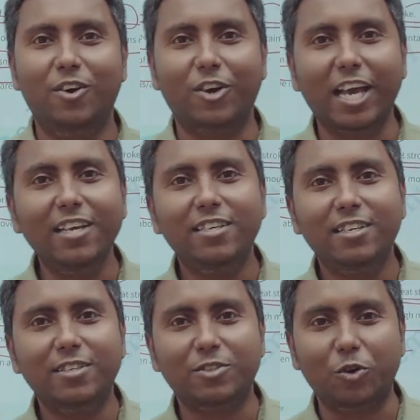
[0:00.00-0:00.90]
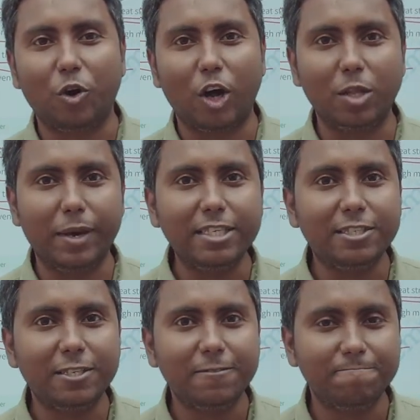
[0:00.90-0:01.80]
Okay. So all the
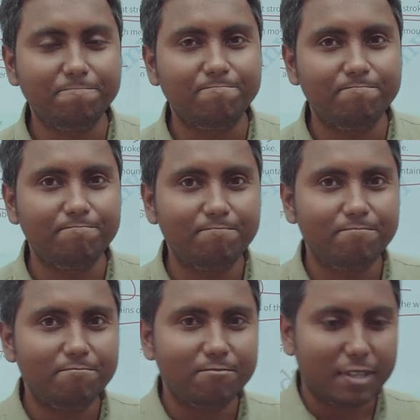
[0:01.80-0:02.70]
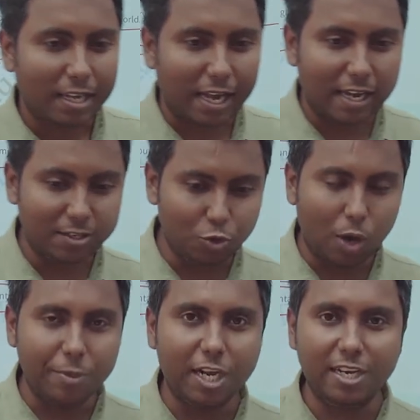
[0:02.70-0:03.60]
best and do
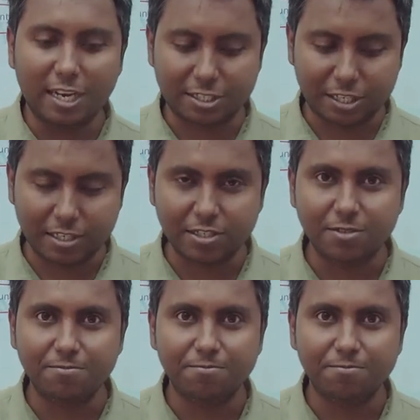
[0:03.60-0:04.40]
appear in next test.